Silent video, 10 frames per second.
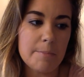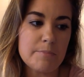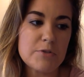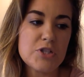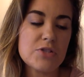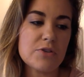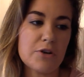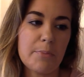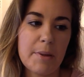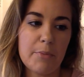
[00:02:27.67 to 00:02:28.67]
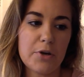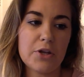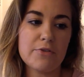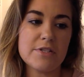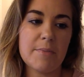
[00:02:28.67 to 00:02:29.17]
certain people to
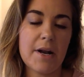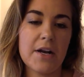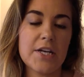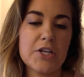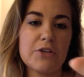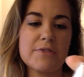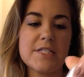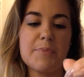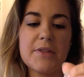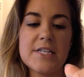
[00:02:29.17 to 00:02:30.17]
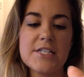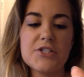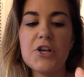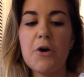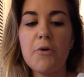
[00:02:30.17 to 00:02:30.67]
use. You may not need to use this, but this is
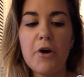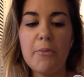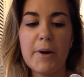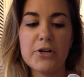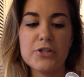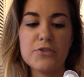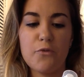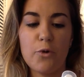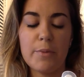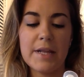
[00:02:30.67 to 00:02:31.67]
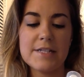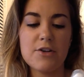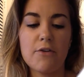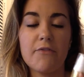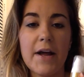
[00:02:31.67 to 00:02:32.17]
Cocoa Butter's formula. It's
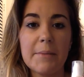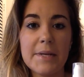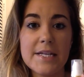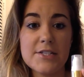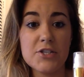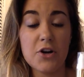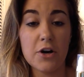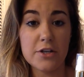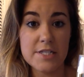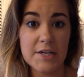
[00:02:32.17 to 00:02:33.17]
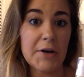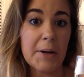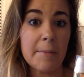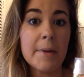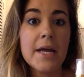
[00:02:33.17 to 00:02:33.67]
called Vitamin E Scar
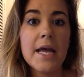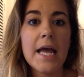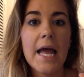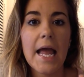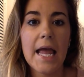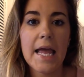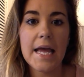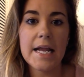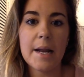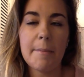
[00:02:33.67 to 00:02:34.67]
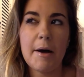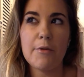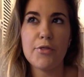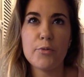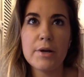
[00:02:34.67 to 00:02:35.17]
Serum. And
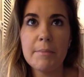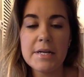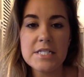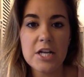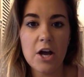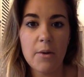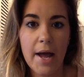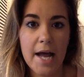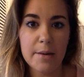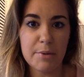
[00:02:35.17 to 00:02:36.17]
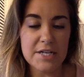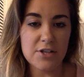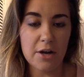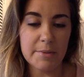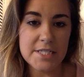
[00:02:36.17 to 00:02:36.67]
about 3 months ago, I had a breast
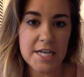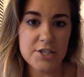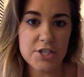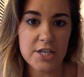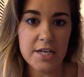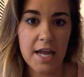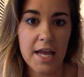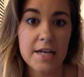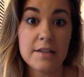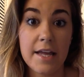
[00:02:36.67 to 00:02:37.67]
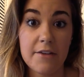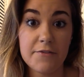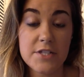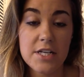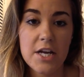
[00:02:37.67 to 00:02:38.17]
augmentation and a
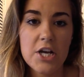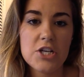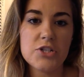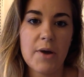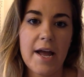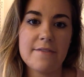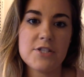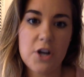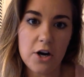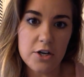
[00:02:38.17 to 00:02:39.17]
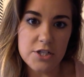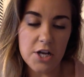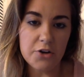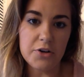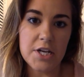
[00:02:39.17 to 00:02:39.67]
lift. So I have scars
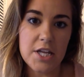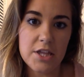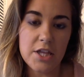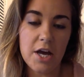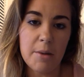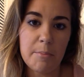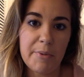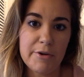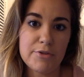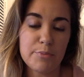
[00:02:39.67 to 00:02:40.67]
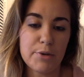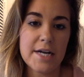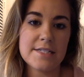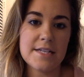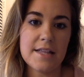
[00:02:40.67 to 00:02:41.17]
underneath both
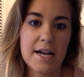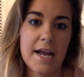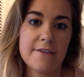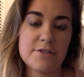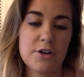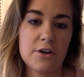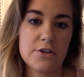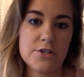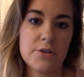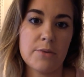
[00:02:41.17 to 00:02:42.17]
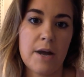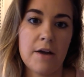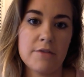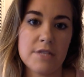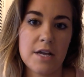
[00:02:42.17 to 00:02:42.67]
breasts, and then I have scars
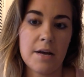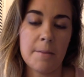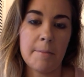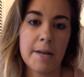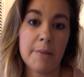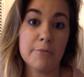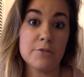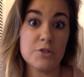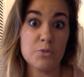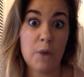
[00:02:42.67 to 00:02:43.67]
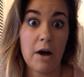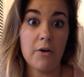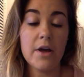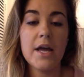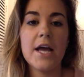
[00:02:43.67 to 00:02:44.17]
around my nipples as well.
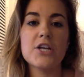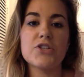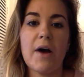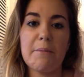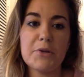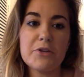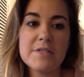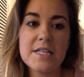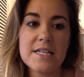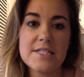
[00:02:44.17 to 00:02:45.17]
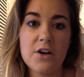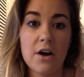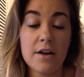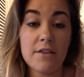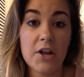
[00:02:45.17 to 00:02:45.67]
So I've been using this
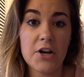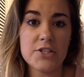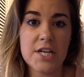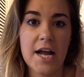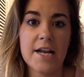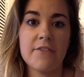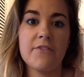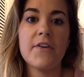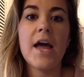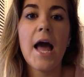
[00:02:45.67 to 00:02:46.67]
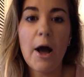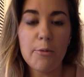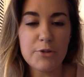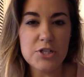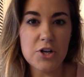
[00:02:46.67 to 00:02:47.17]
on there to kind of
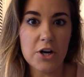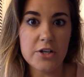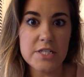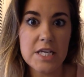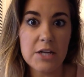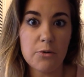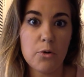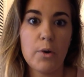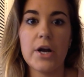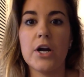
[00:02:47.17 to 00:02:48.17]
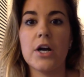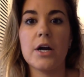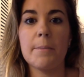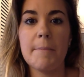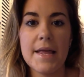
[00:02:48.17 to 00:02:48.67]
help the scars heal
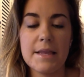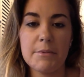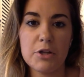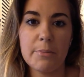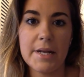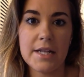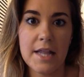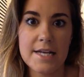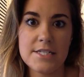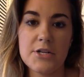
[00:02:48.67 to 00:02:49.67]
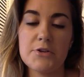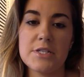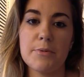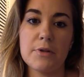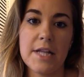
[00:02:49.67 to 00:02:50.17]
quicker, make them a little bit less
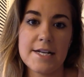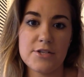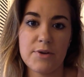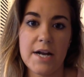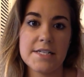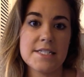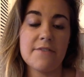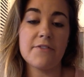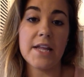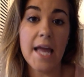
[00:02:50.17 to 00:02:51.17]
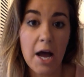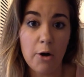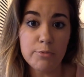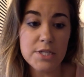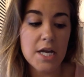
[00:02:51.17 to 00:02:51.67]
noticeable and less red. It's definitely
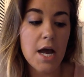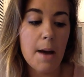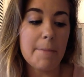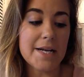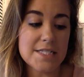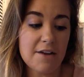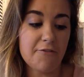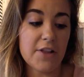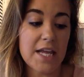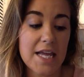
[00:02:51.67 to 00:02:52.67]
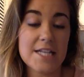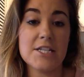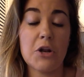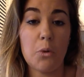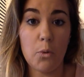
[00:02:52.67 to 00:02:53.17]
helped, but it definitely is
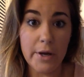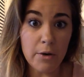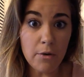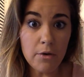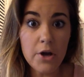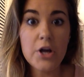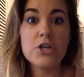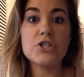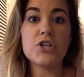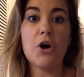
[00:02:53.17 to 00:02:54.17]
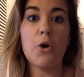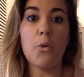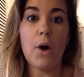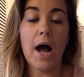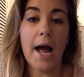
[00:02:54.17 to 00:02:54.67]
an oil.
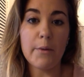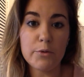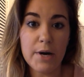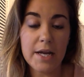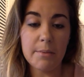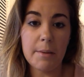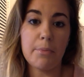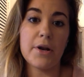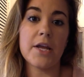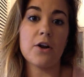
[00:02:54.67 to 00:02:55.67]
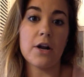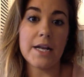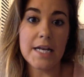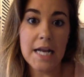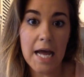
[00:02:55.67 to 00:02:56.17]
So I would recommend putting it on
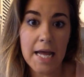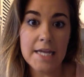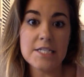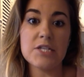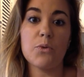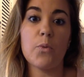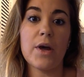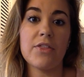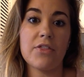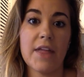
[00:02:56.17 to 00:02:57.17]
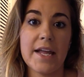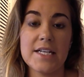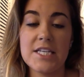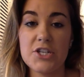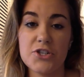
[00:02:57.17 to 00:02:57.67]
at night with like a
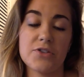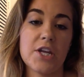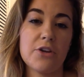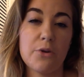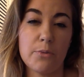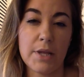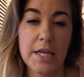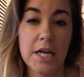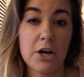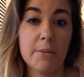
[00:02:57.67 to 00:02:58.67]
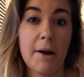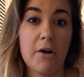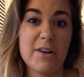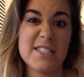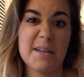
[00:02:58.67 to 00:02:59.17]
t-shirt that you don't really care
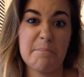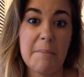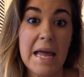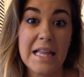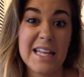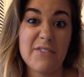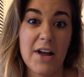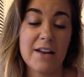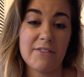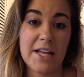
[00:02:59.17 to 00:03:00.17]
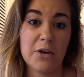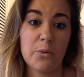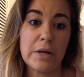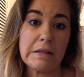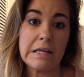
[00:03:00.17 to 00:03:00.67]
about, because it may leave kind of like an
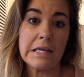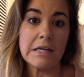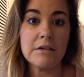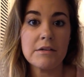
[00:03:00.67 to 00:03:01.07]
oily